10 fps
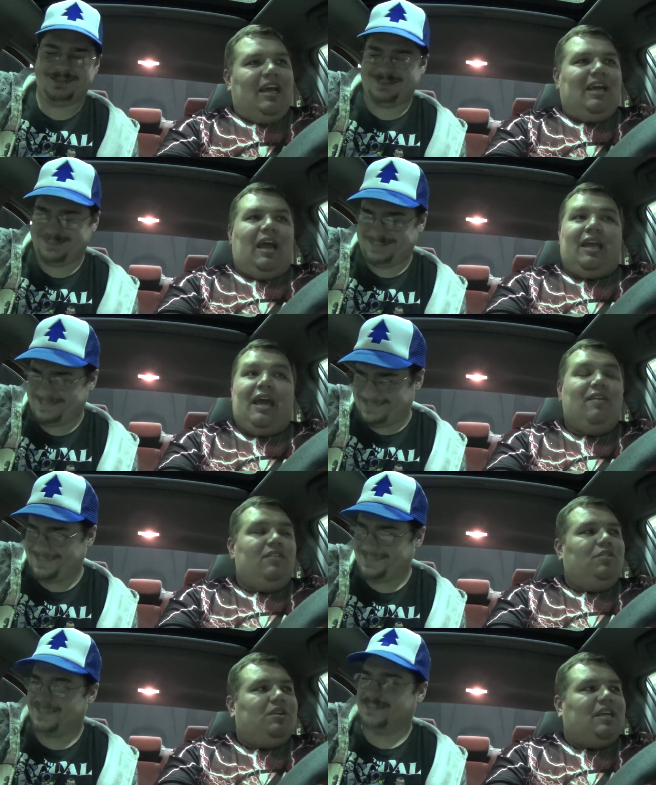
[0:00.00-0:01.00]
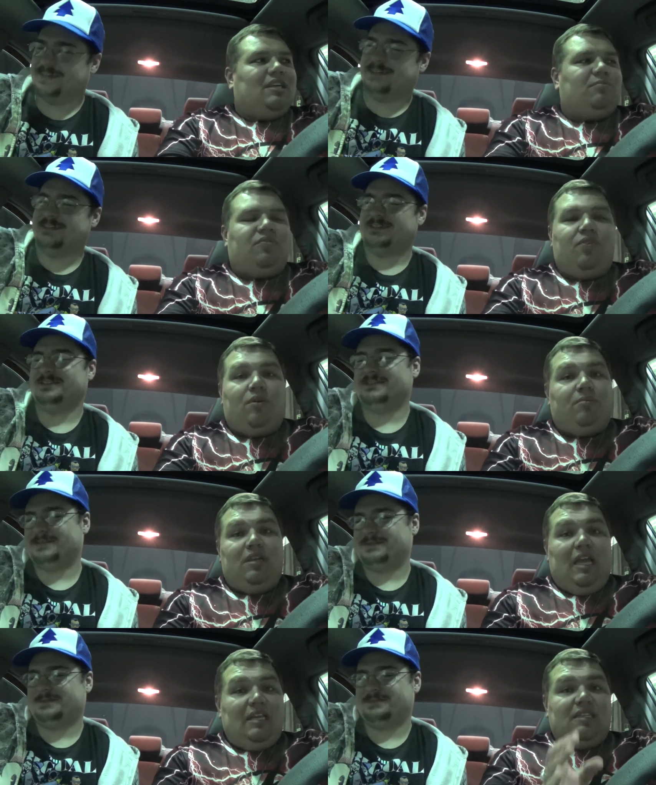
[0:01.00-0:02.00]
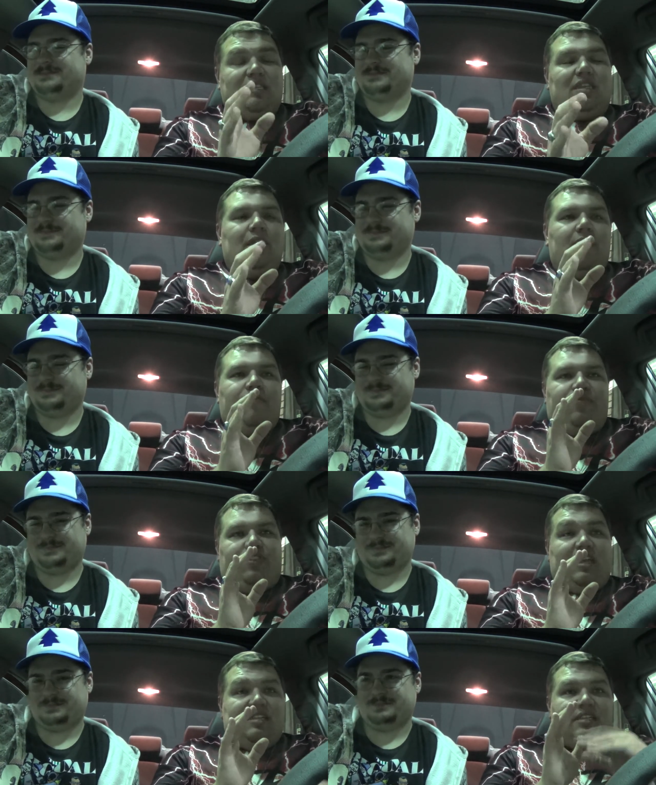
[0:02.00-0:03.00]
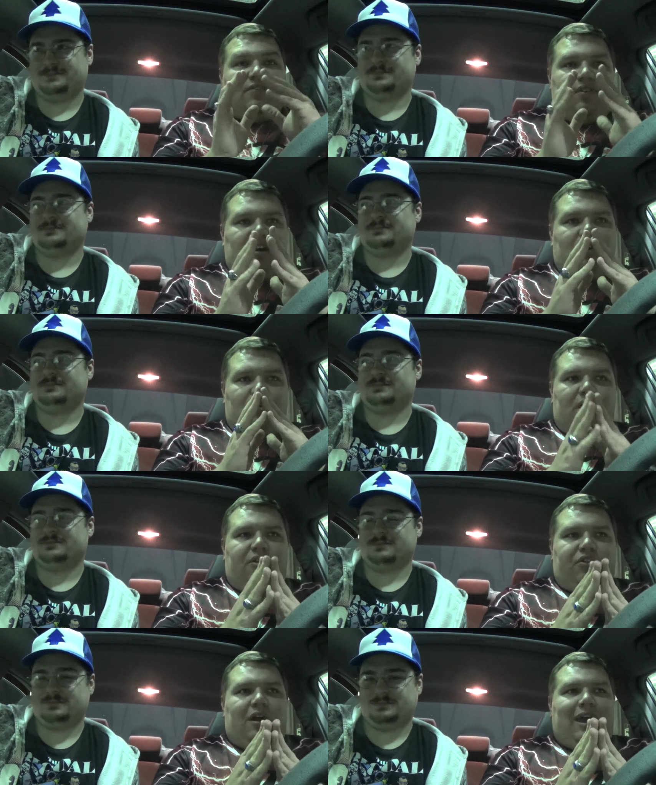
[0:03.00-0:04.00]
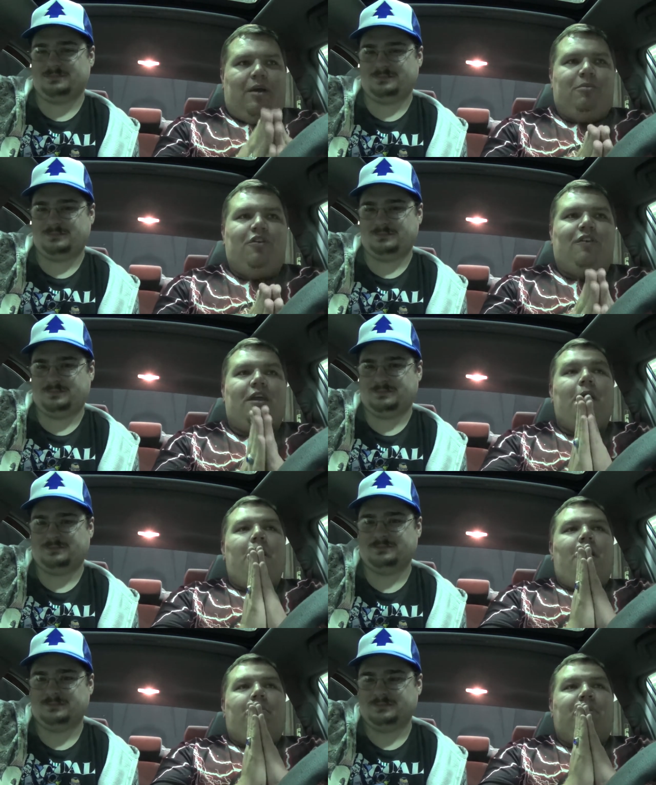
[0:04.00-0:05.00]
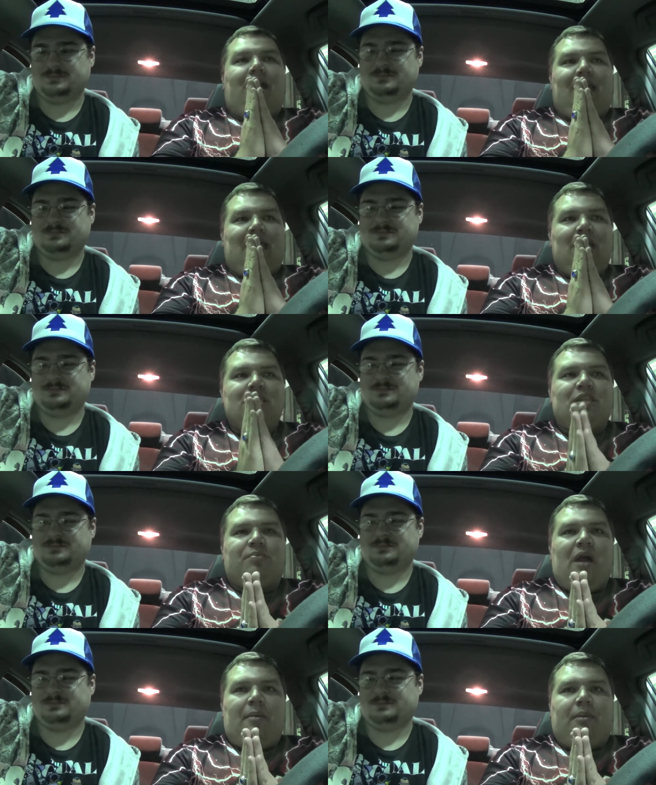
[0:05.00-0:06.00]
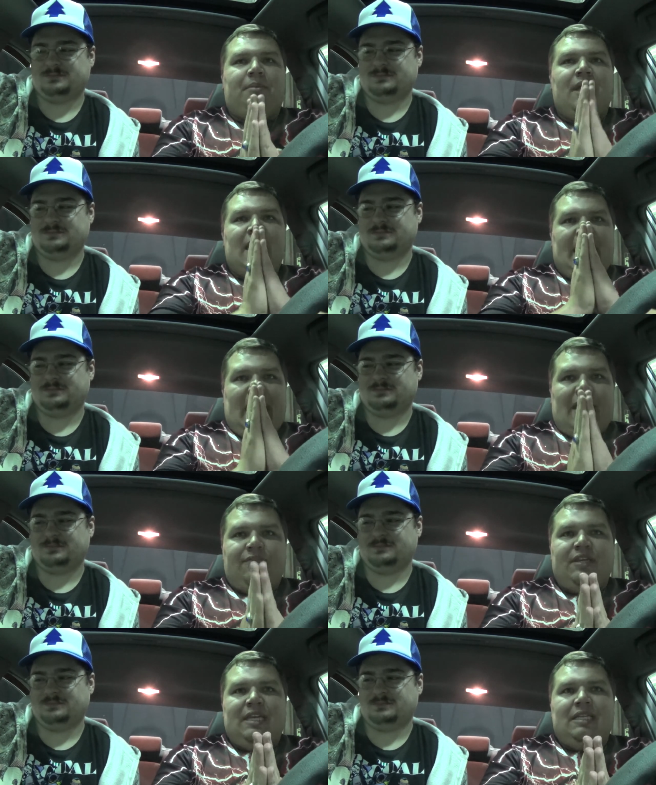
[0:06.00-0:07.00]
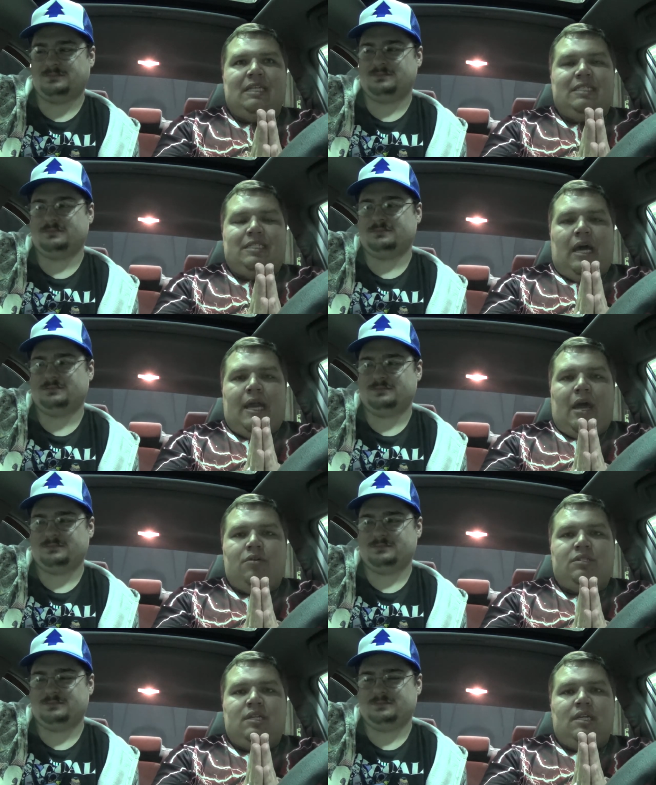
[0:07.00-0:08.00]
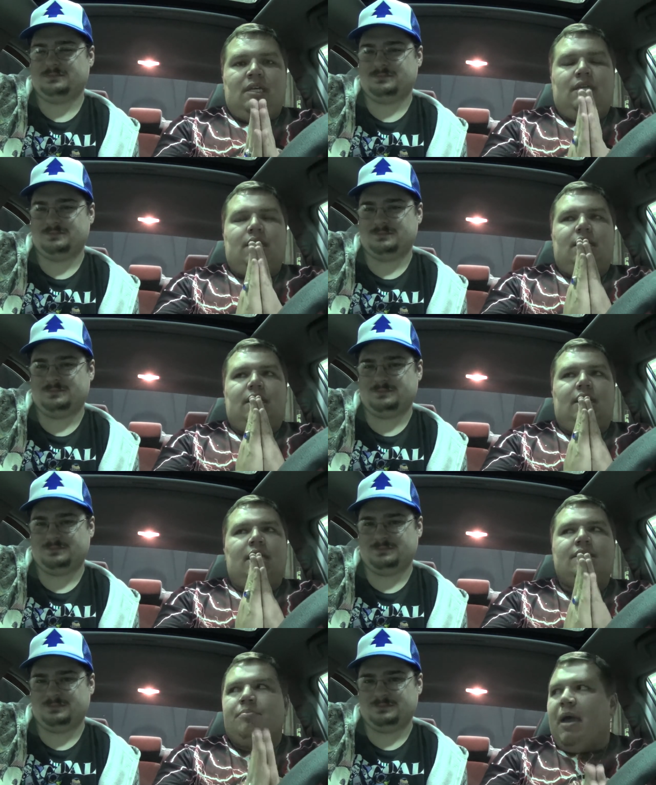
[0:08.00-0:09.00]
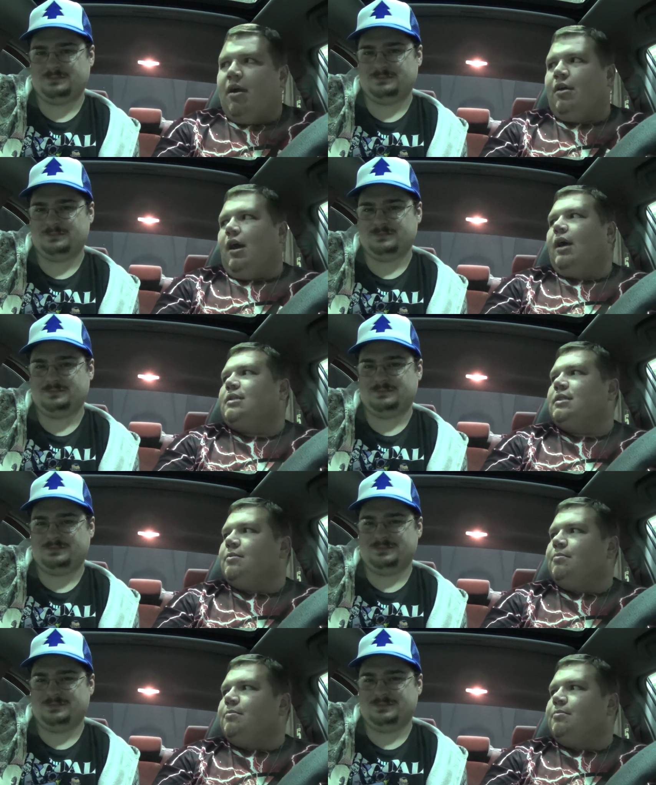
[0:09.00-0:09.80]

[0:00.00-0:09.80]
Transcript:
Speaker 1: I, I, kind of alluded to it before. It this is a very well thought out movie, but here's the problem: everything that's thought out is a paradox.